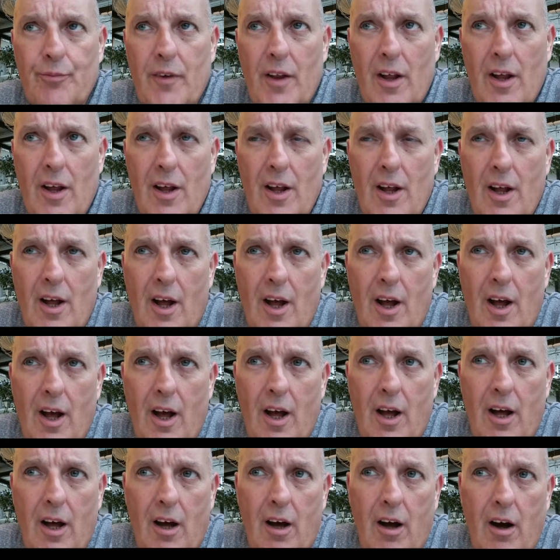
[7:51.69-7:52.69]
I
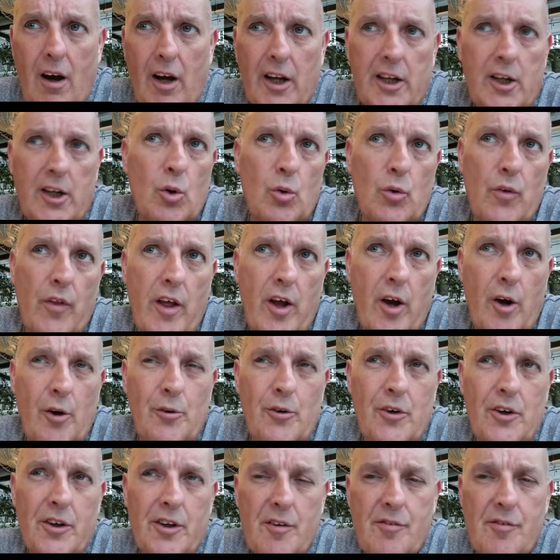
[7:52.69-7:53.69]
call the owner the
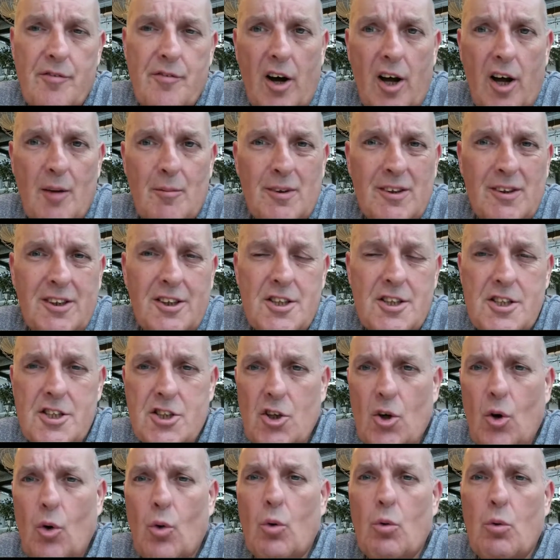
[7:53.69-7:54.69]
fireman because he's
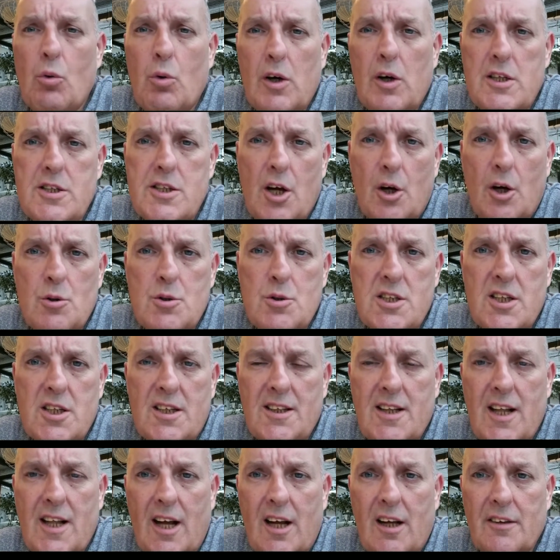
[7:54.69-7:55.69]
always hosing down the
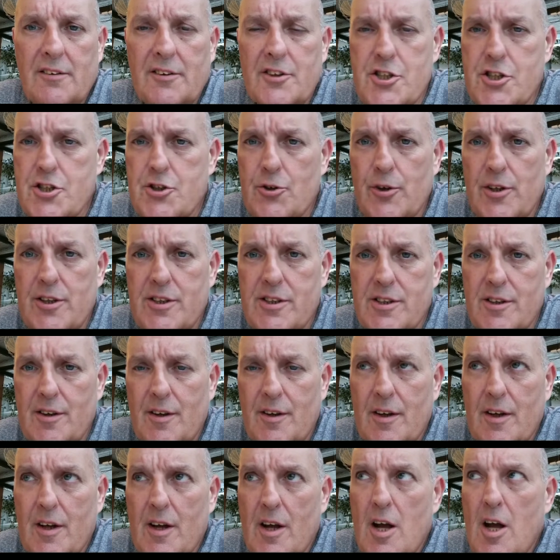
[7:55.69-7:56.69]
street,
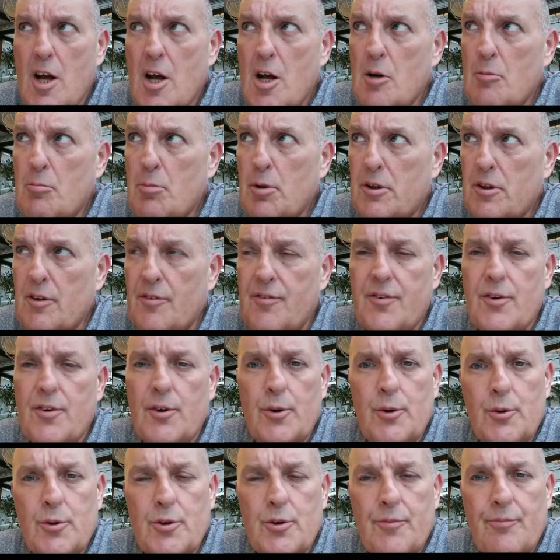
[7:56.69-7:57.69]
but the food,
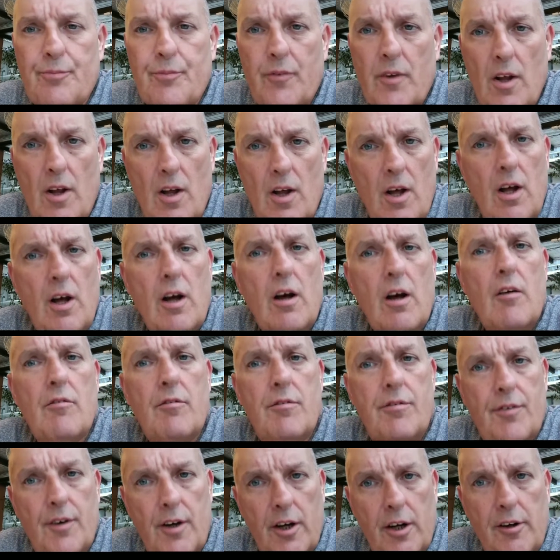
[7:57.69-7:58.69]
very
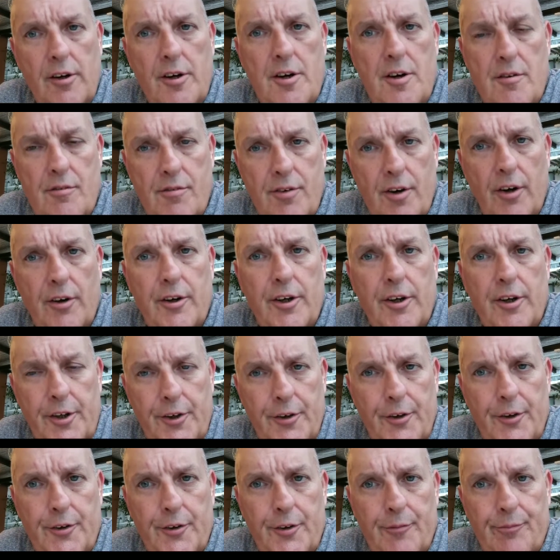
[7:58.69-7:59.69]
good.
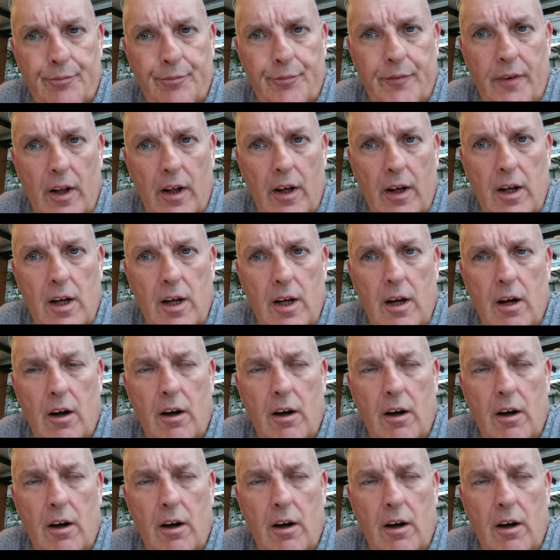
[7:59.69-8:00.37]
I